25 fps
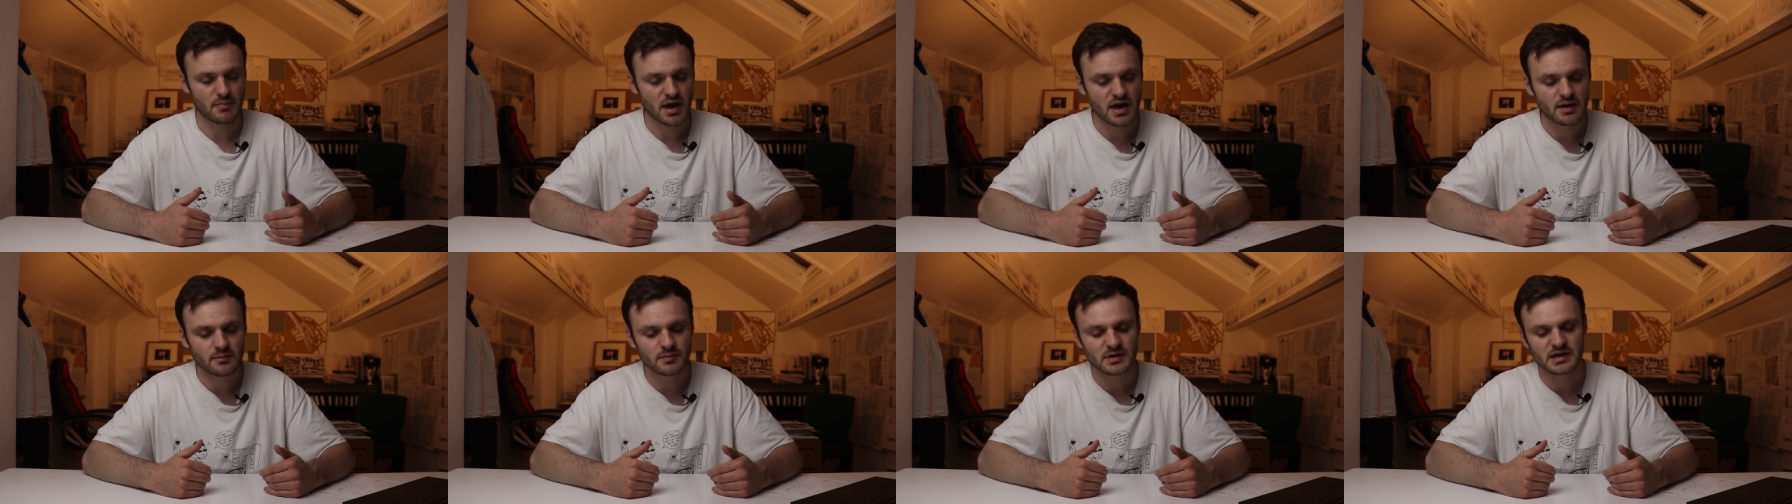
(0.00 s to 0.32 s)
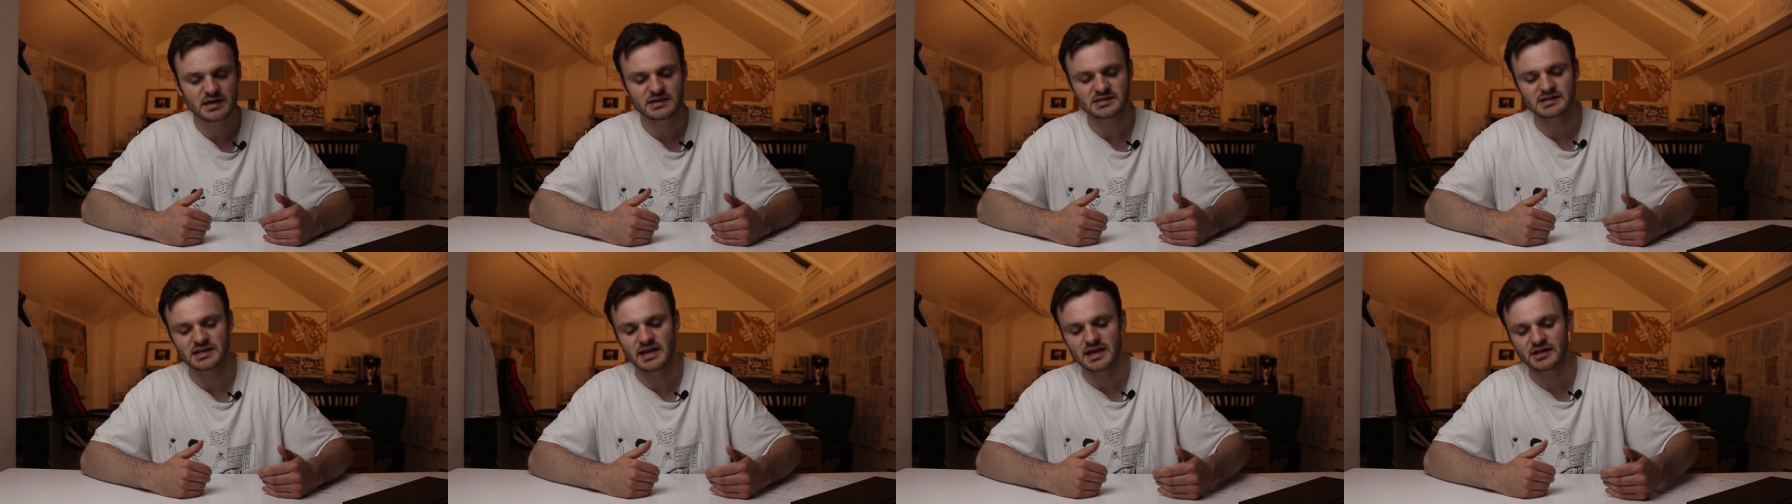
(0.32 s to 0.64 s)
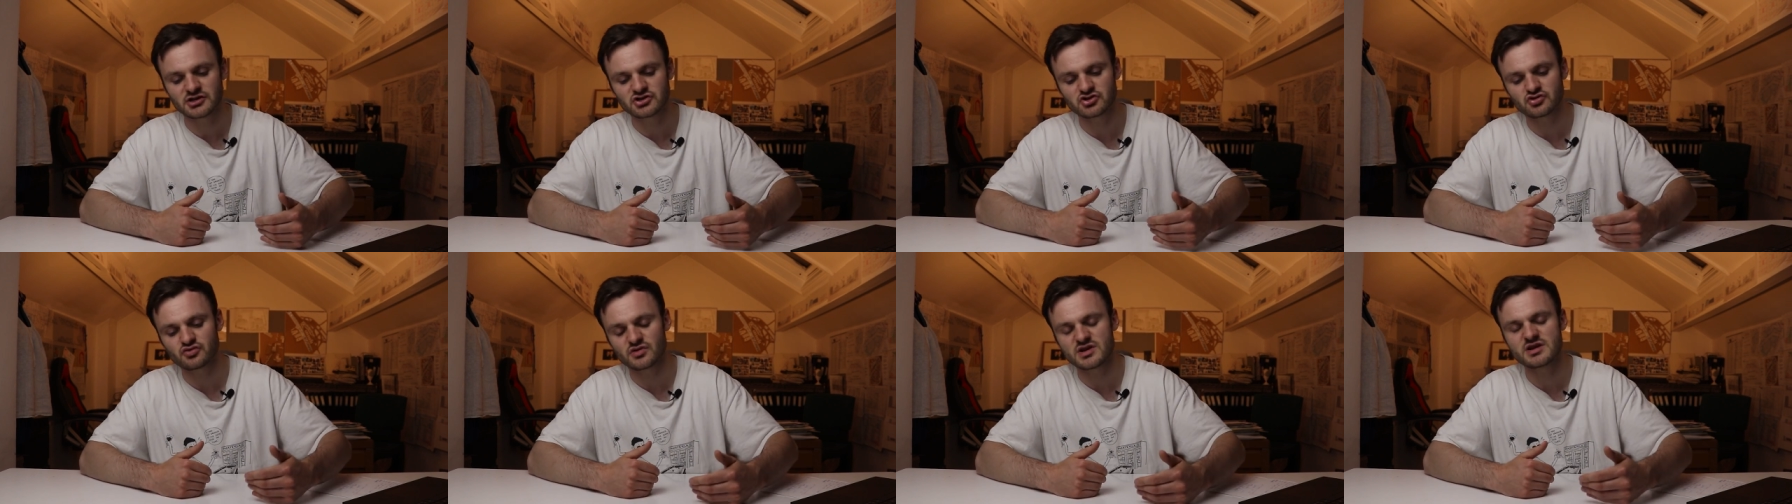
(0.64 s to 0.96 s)
maybe it's an
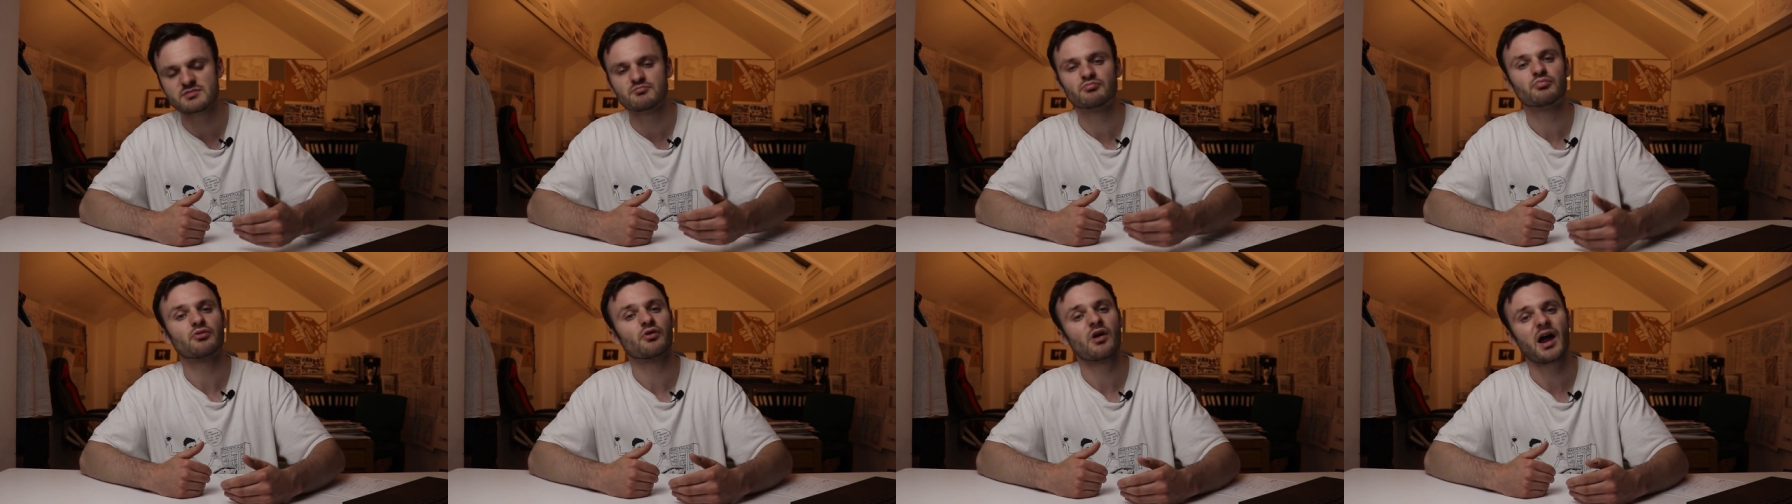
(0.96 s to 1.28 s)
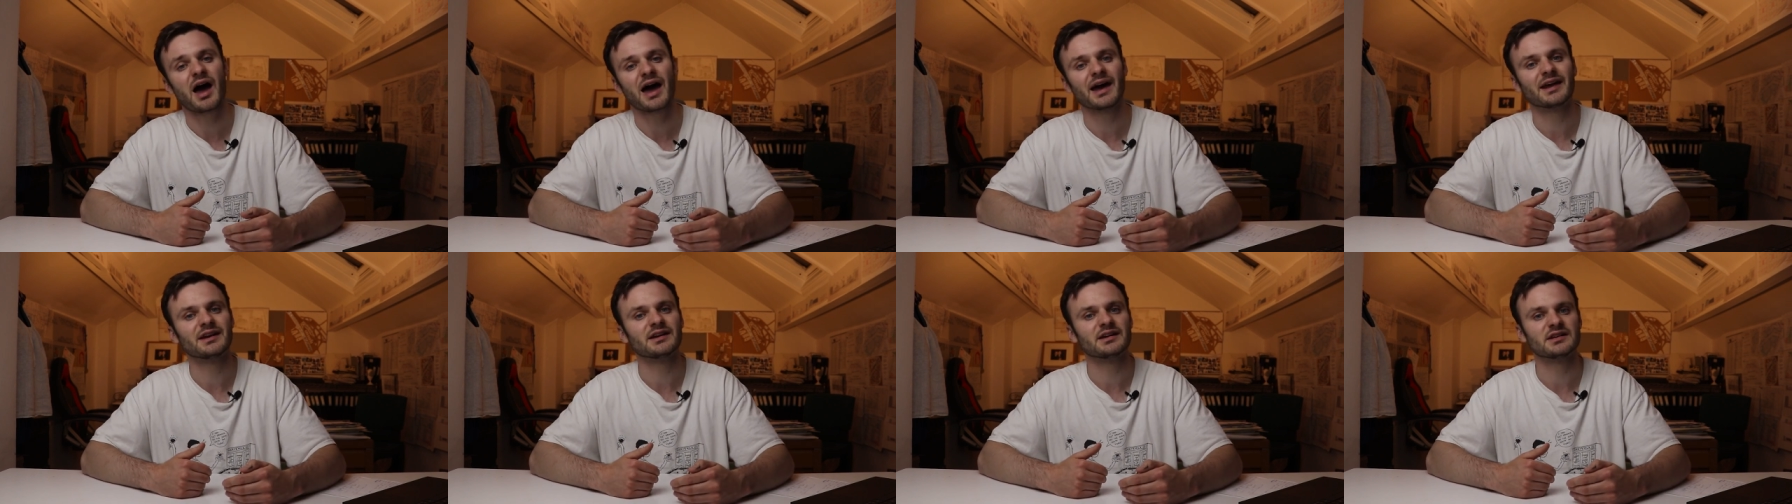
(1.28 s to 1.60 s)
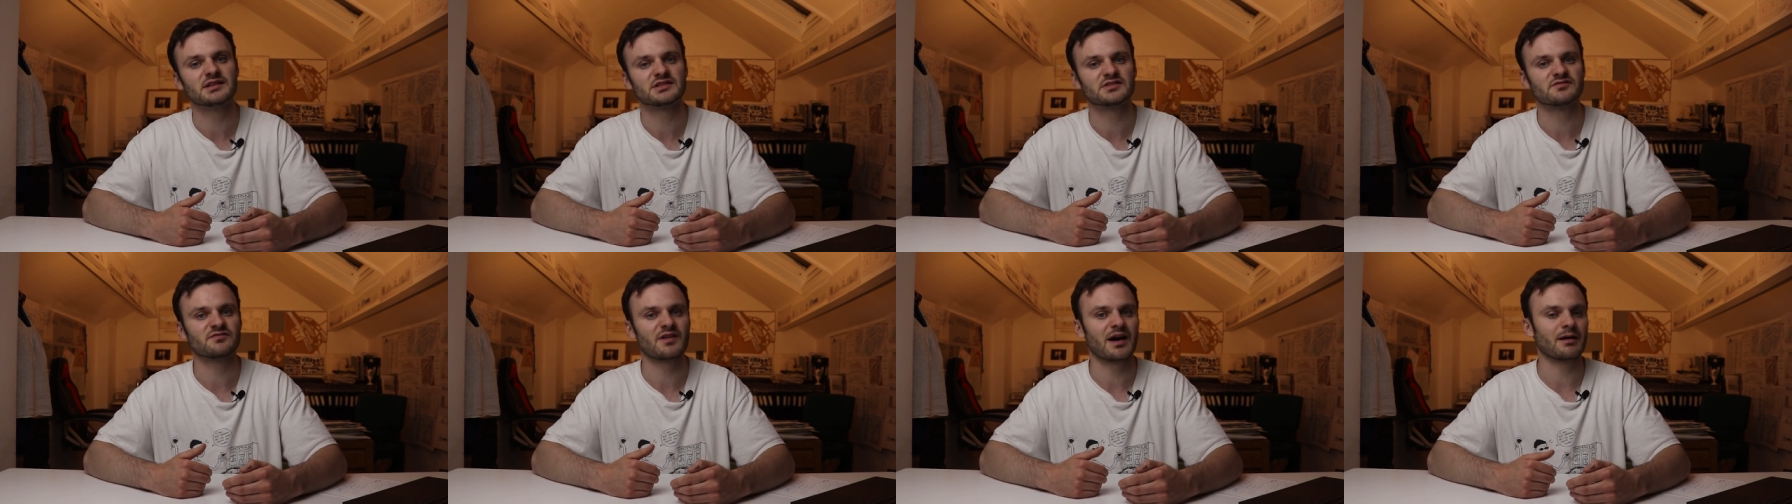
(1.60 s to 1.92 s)
extreme pride in
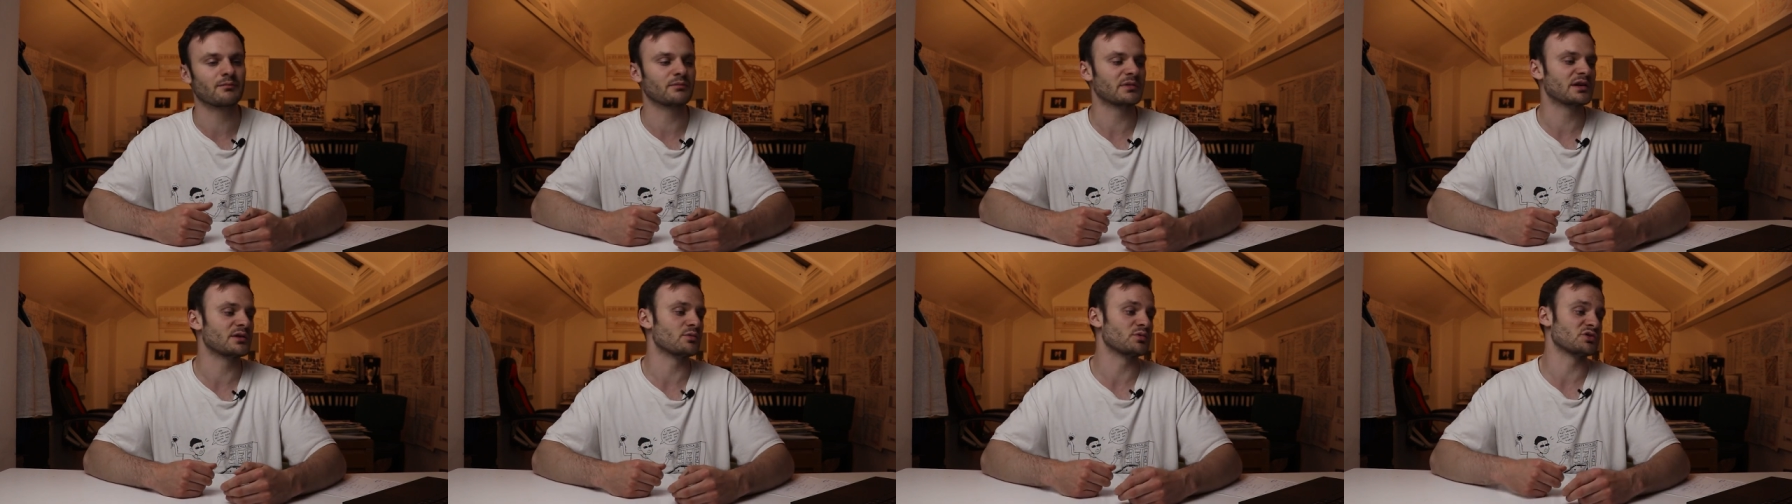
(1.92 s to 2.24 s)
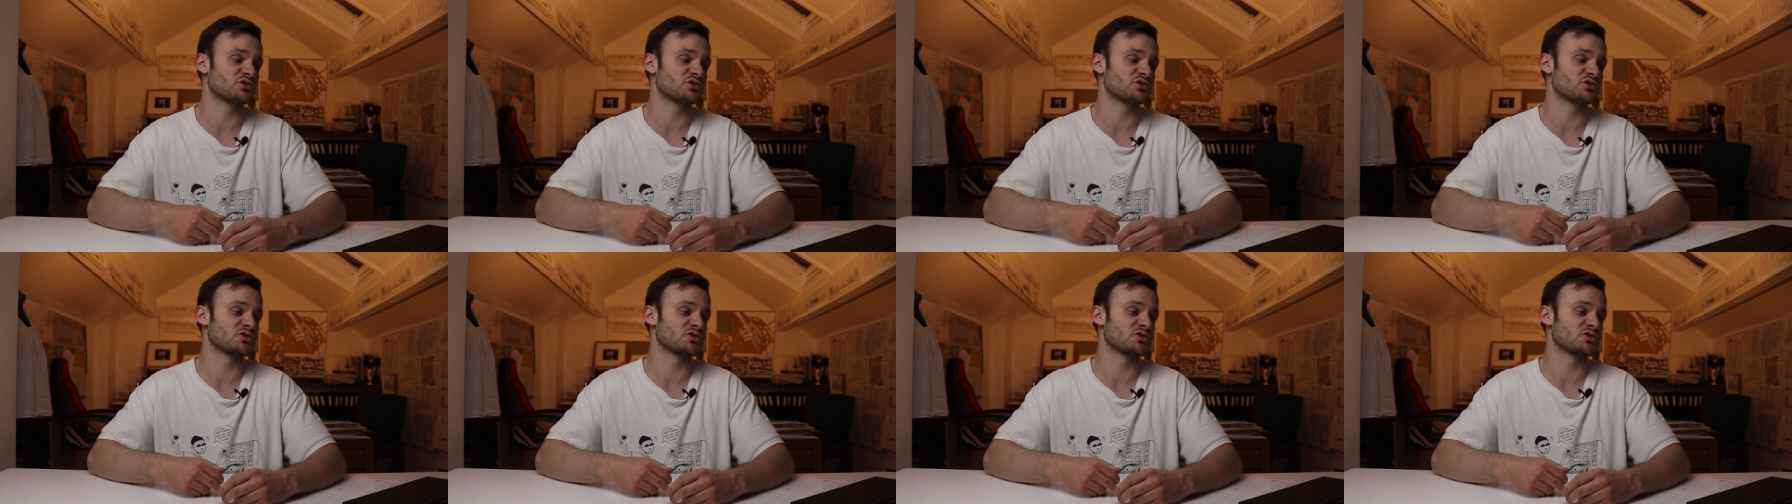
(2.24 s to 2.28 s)
his family